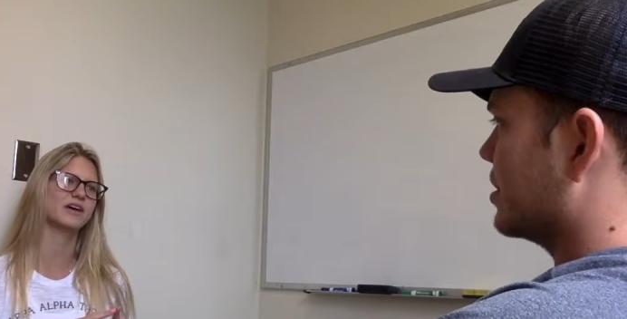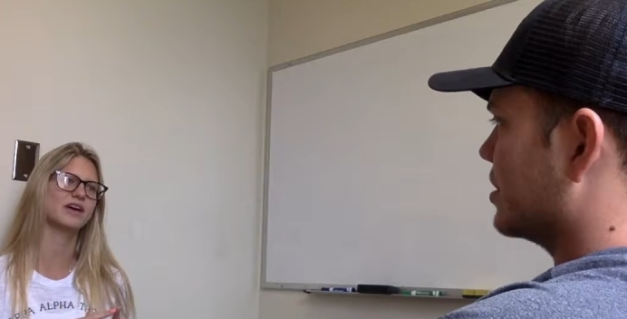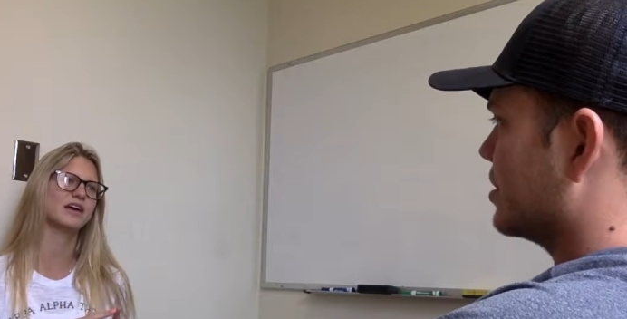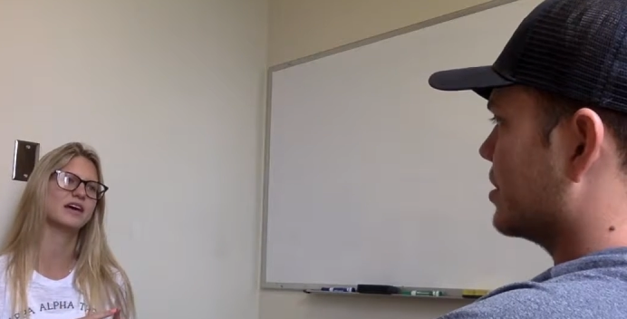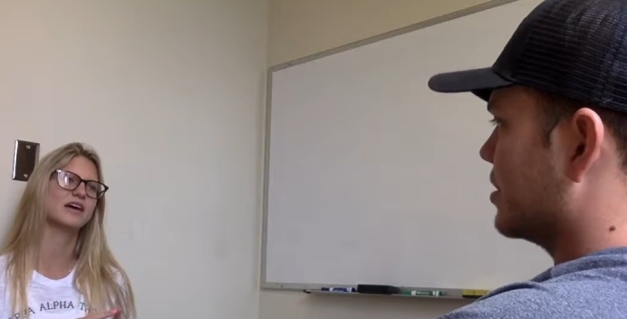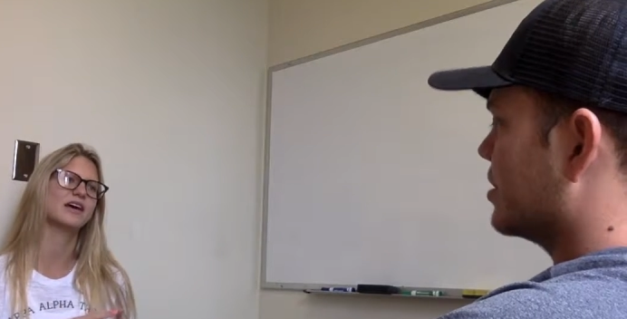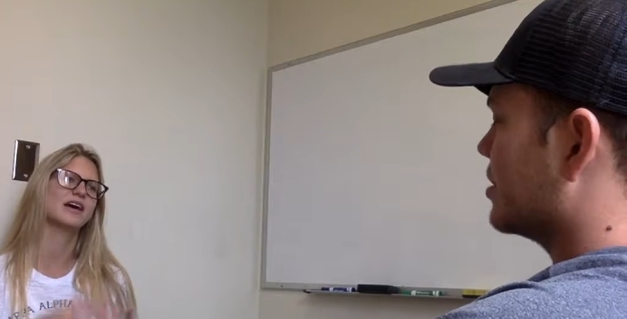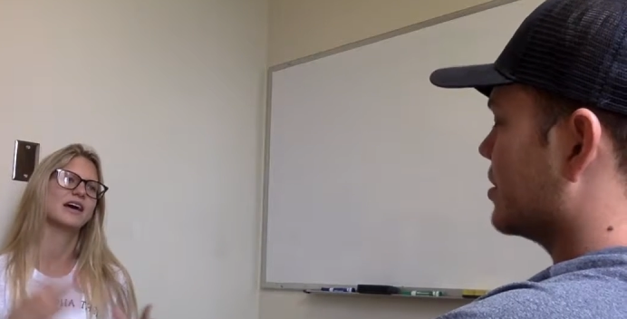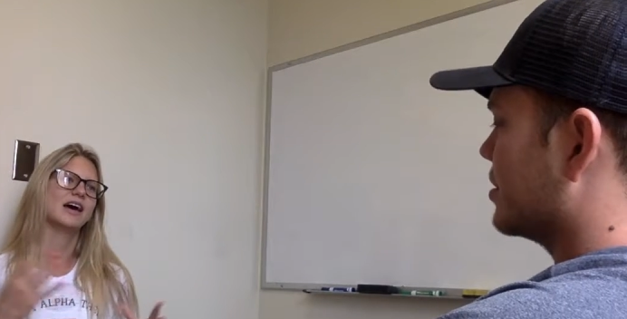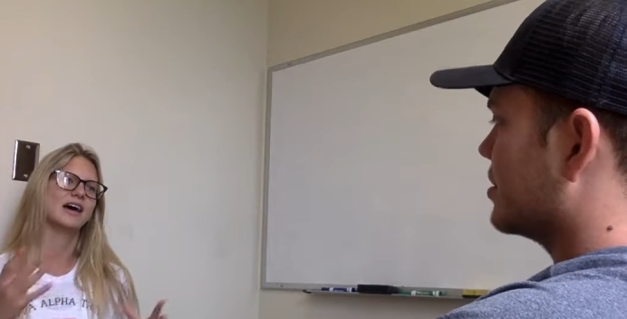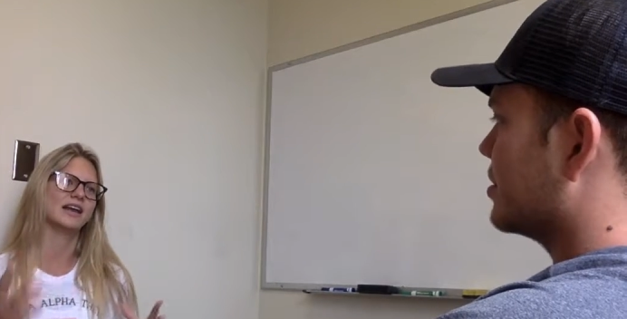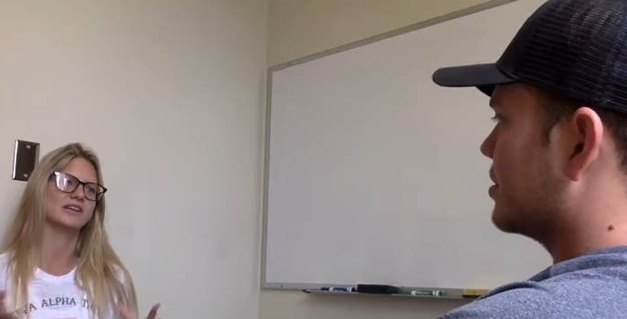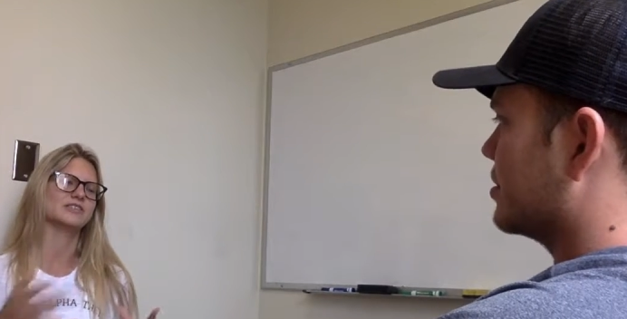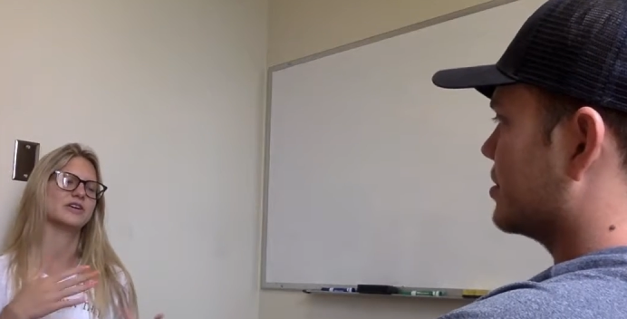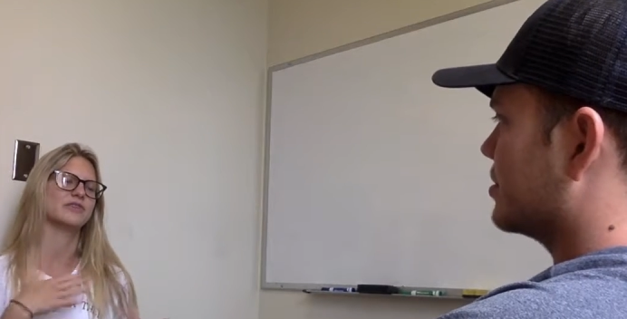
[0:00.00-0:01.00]
Speaker 1: it. And
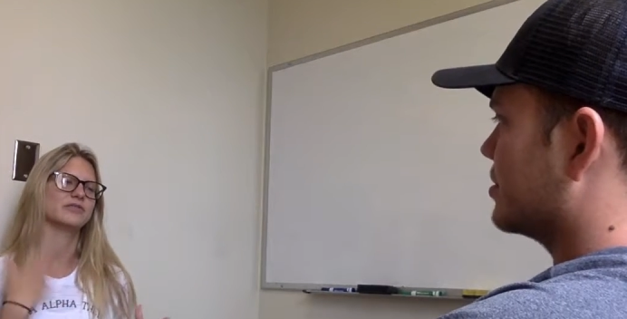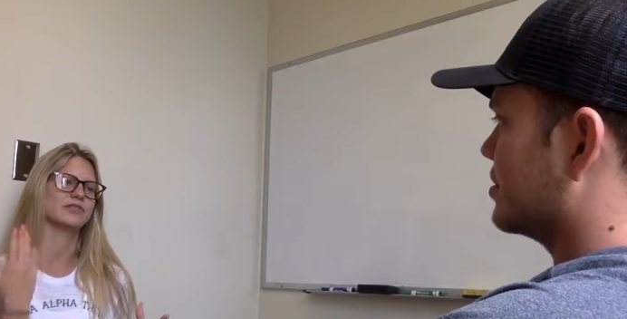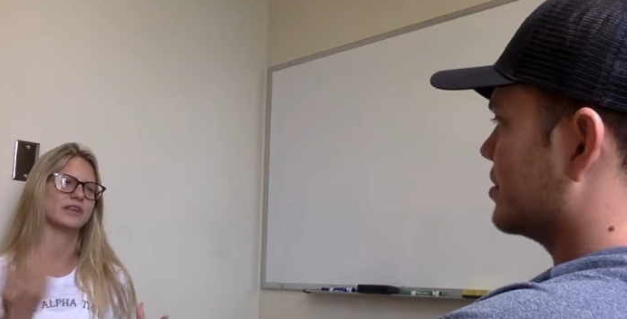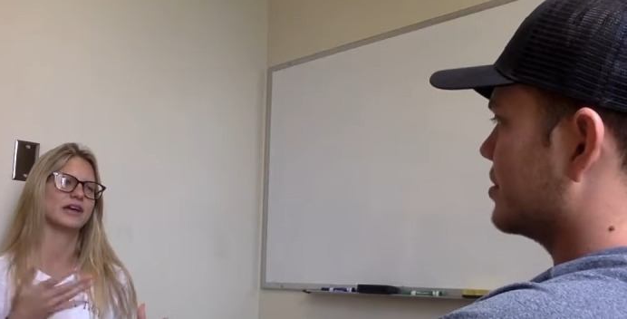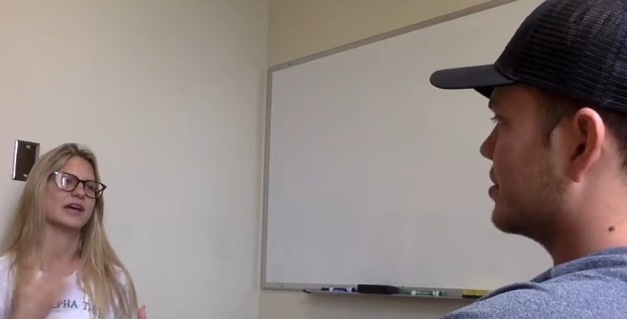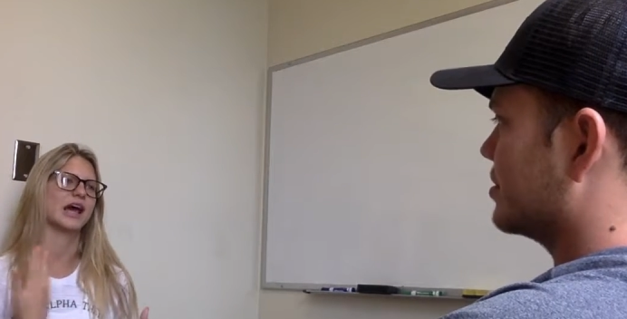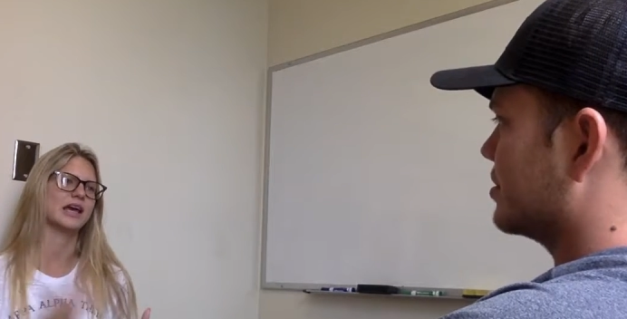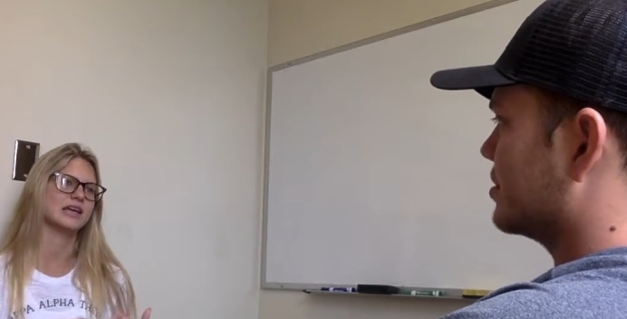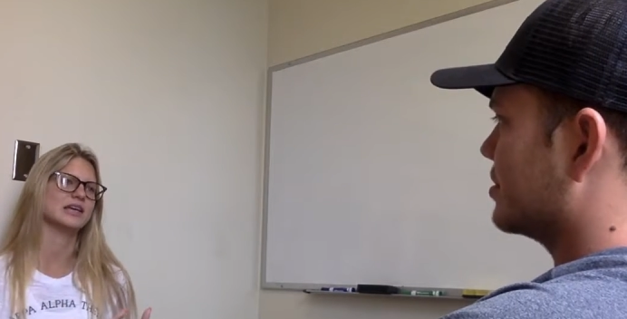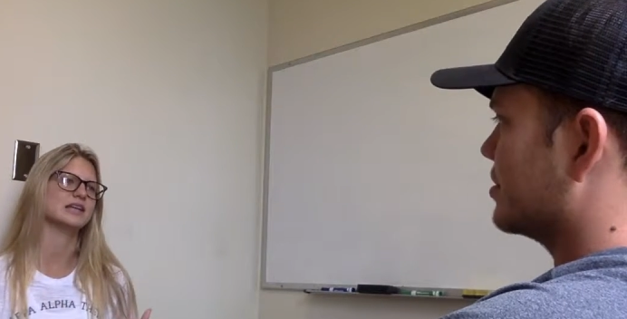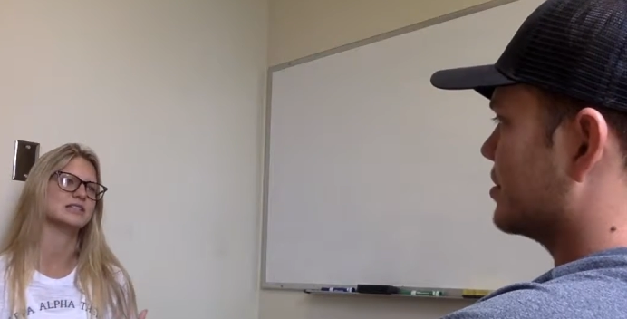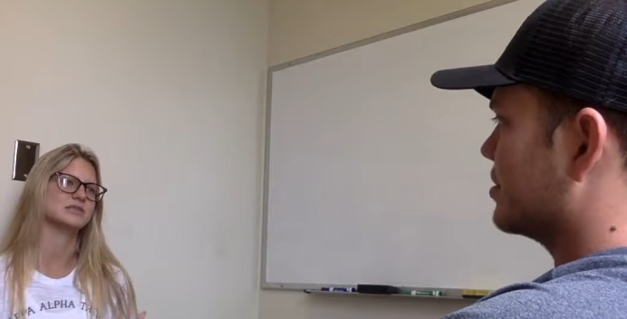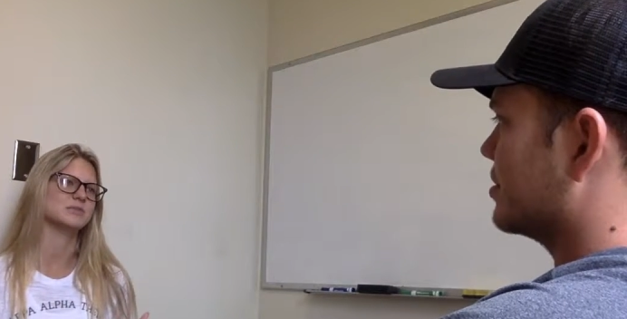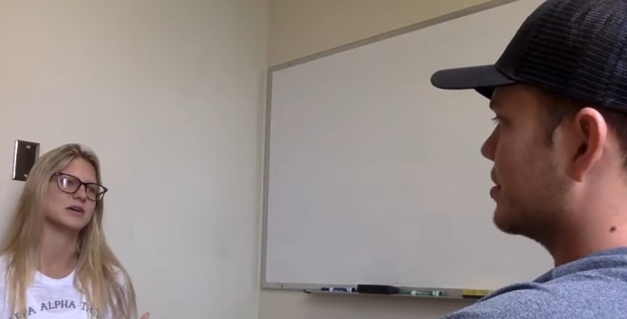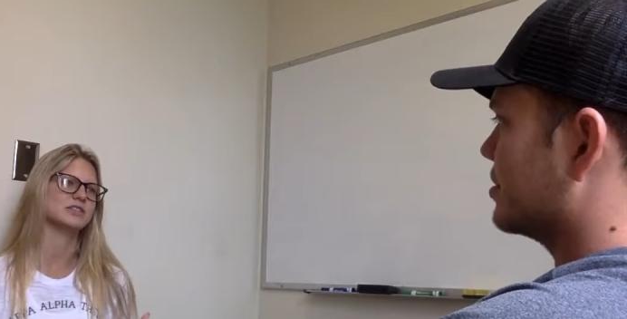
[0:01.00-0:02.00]
I don't feel like I eat
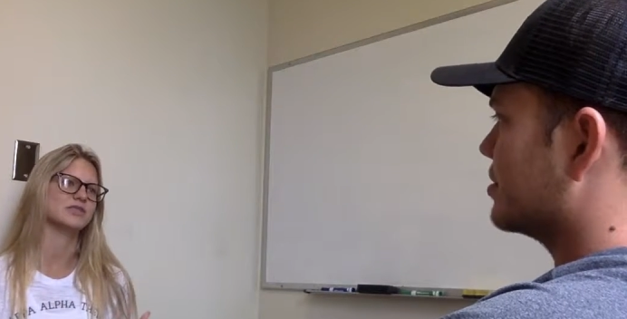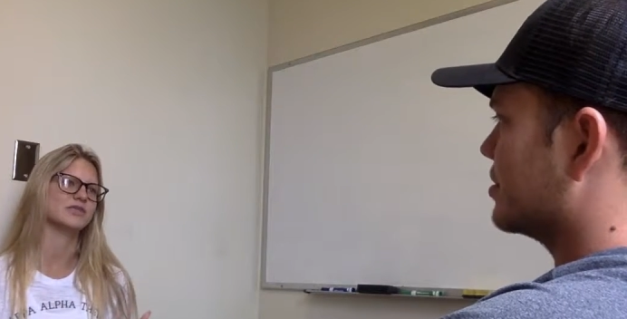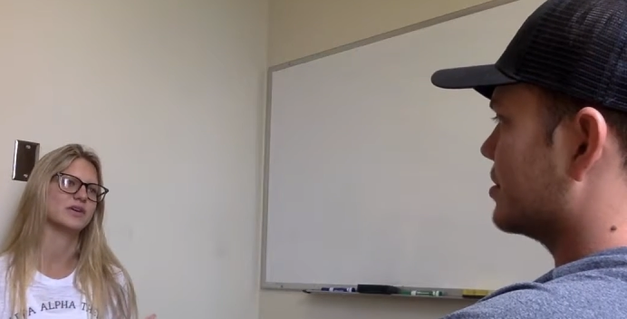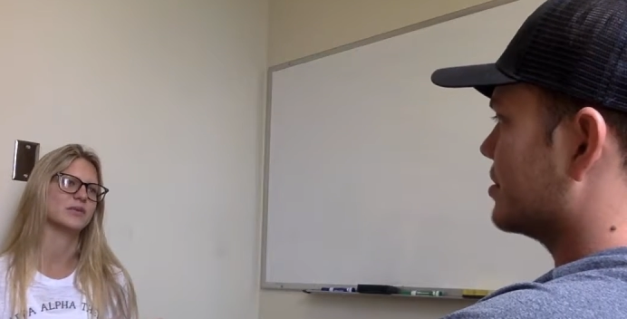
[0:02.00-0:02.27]
as much of